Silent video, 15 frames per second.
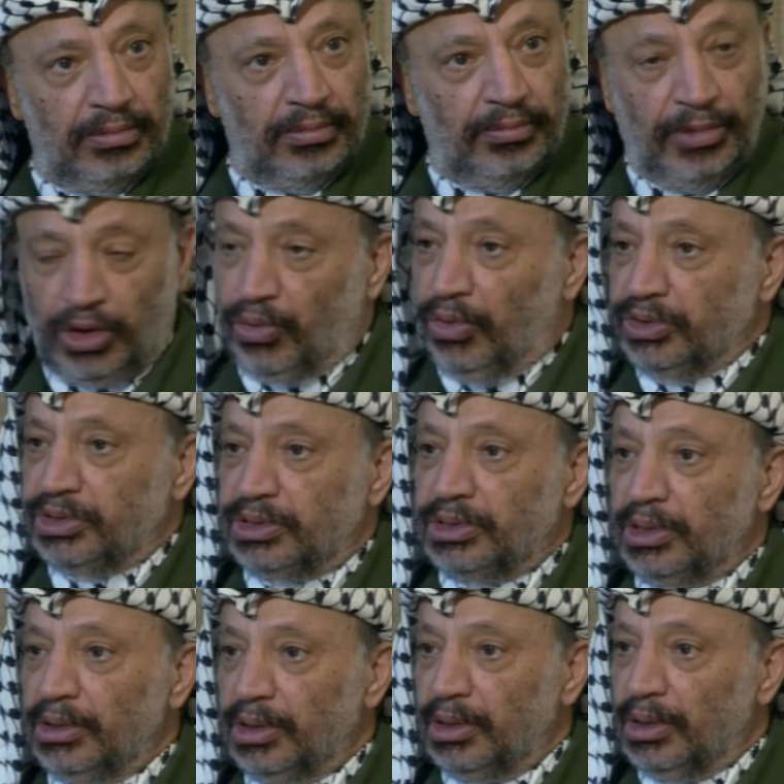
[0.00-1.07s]
because
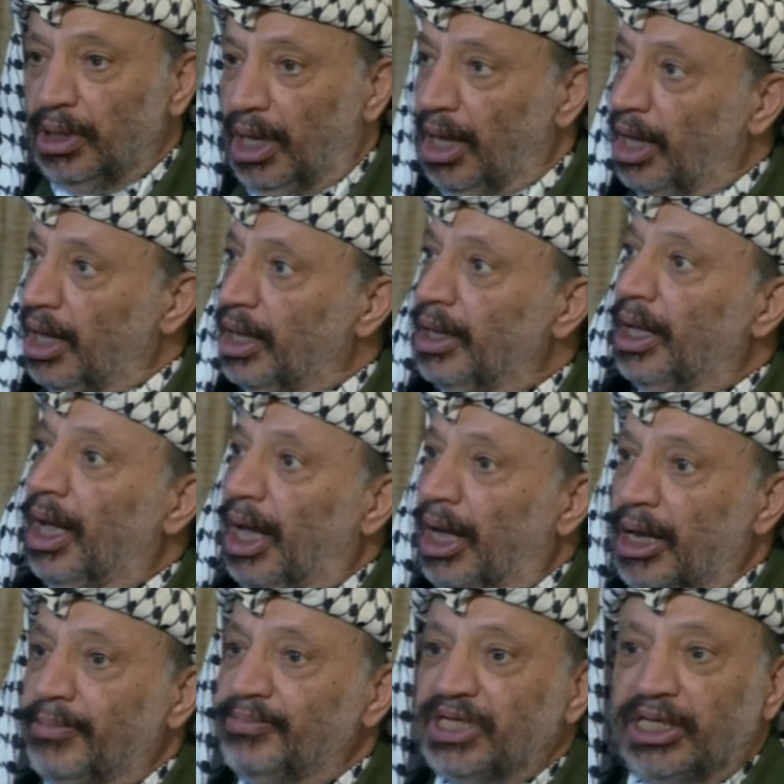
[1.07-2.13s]
I
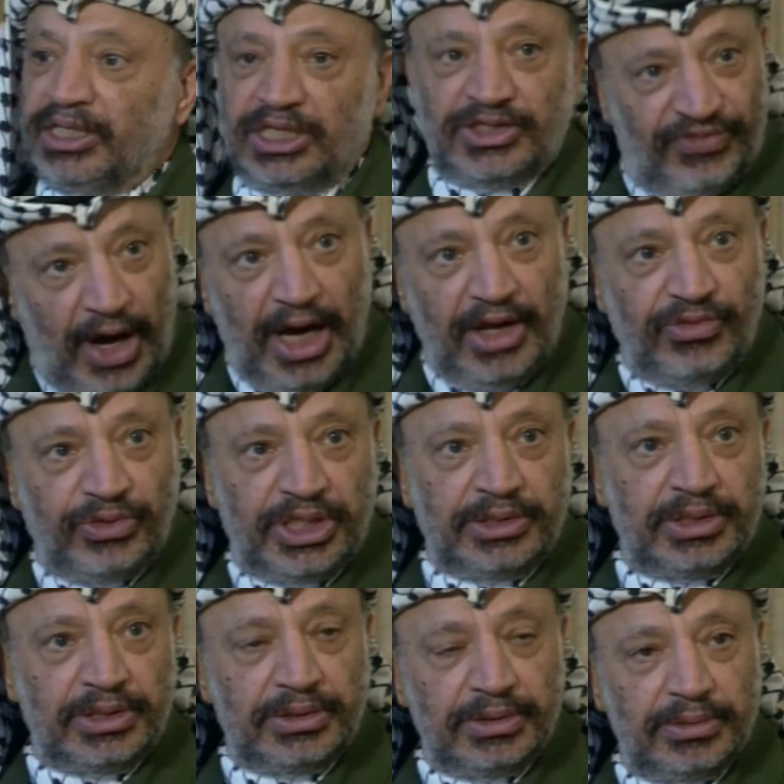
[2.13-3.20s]
am satisfied with it.